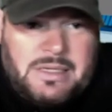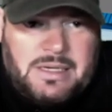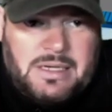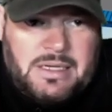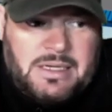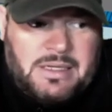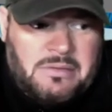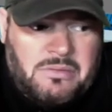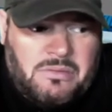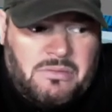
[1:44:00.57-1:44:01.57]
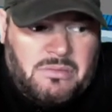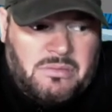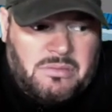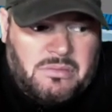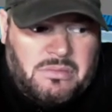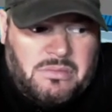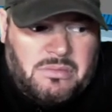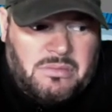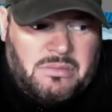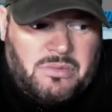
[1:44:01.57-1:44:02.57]
and
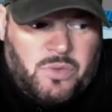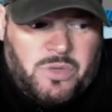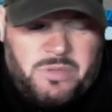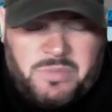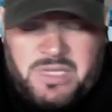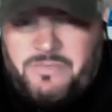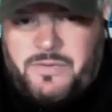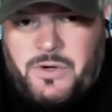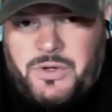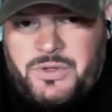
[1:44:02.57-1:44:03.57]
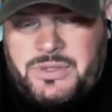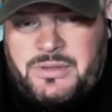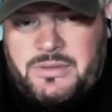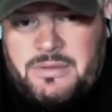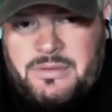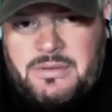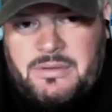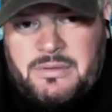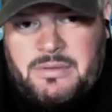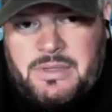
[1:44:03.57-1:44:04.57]
you wouldn't be the first,
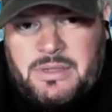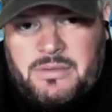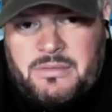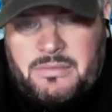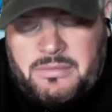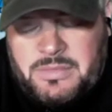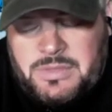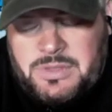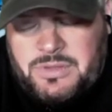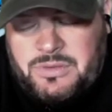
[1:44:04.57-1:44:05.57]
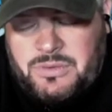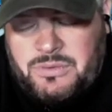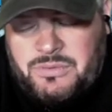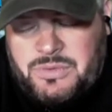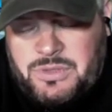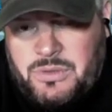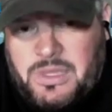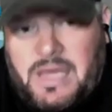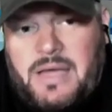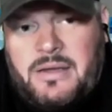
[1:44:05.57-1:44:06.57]
you know, to do
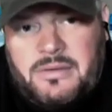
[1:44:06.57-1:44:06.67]
that.